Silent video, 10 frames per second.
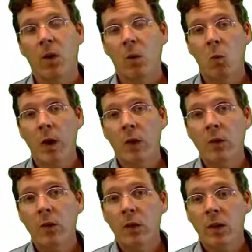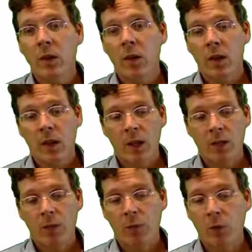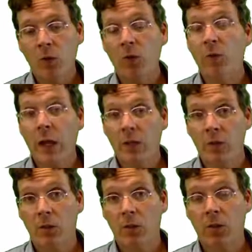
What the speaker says: Well, in this first vector of